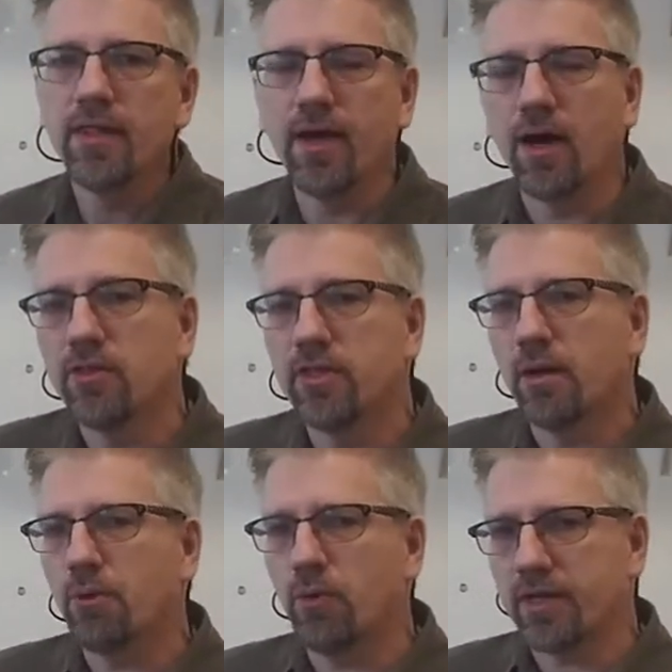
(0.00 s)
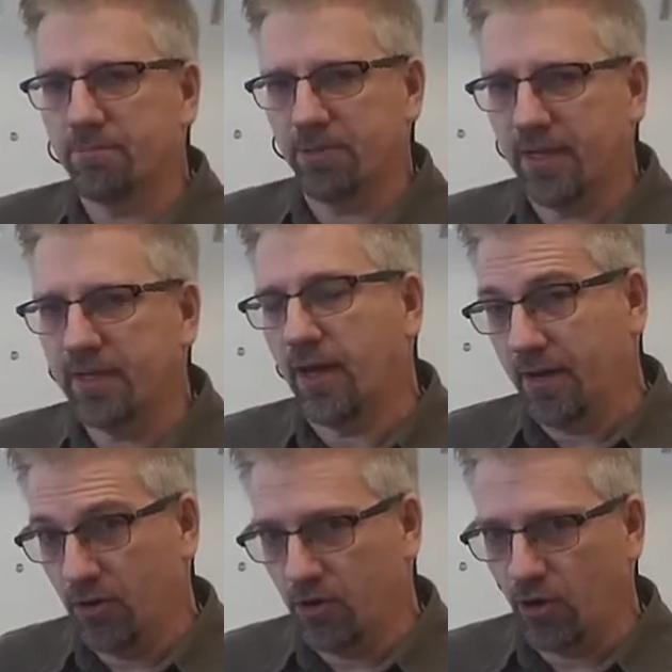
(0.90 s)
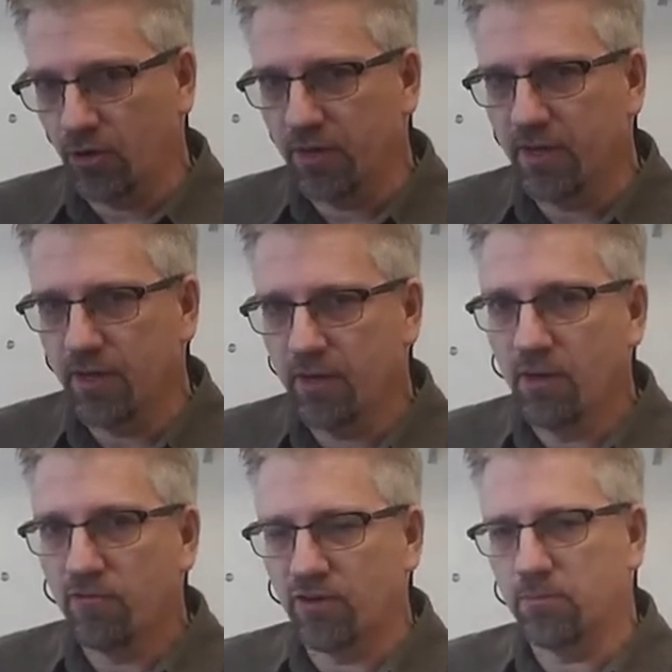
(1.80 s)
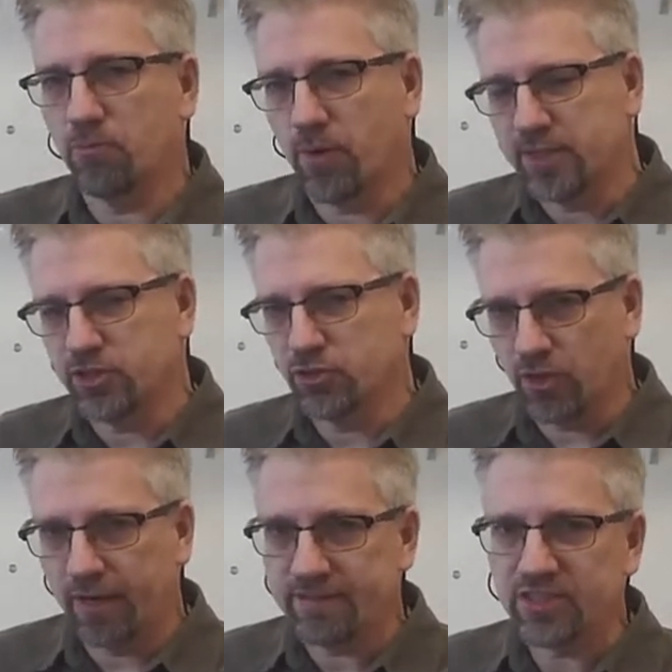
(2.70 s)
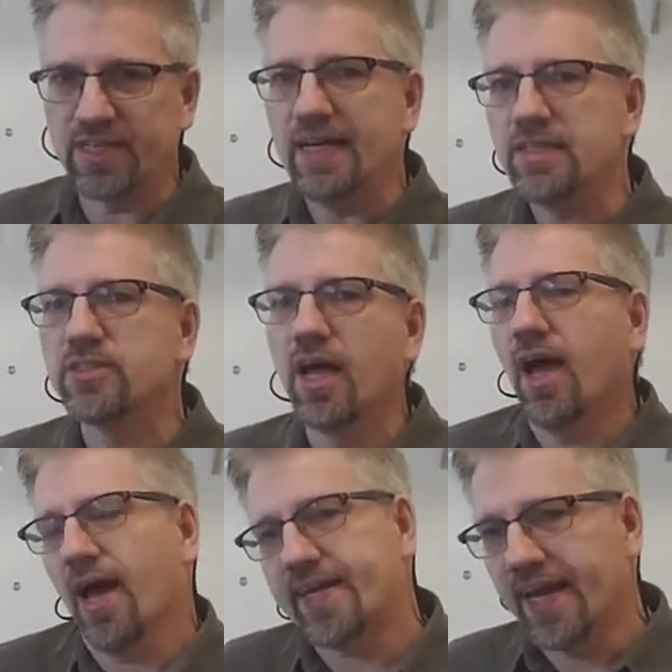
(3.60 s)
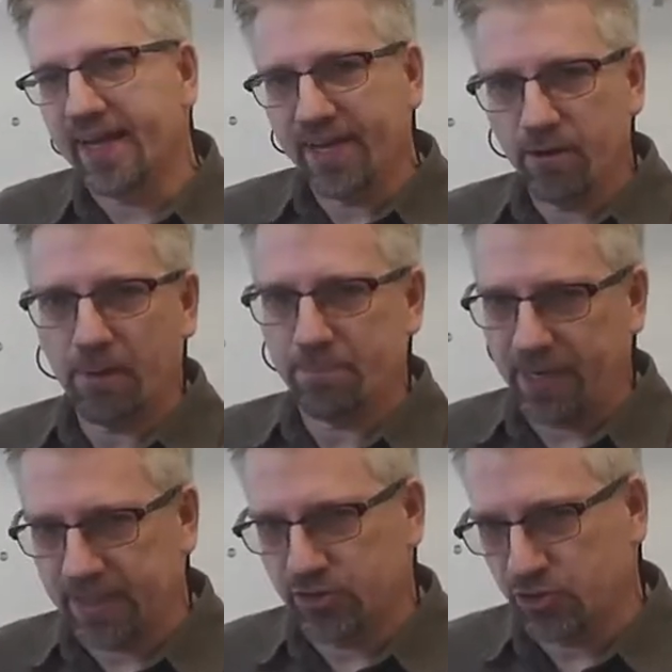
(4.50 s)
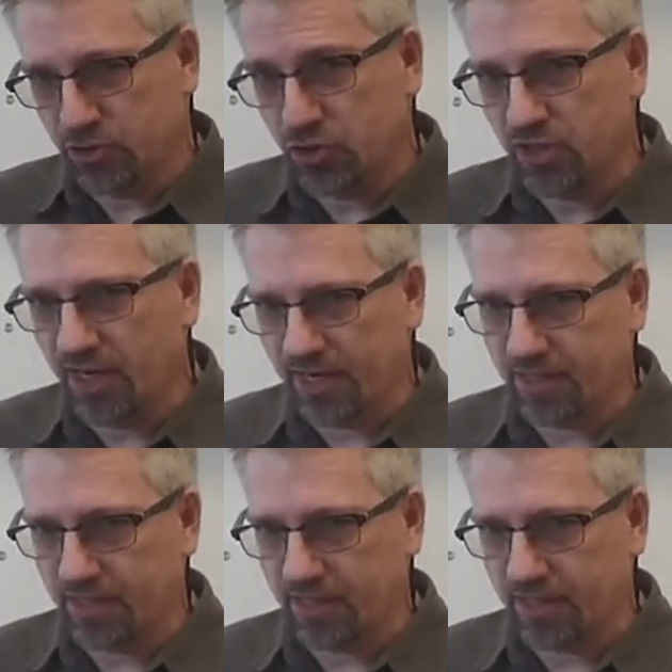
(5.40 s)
Now, the number one complaint I heard from rideshare drivers is, I can't hear my passengers talk.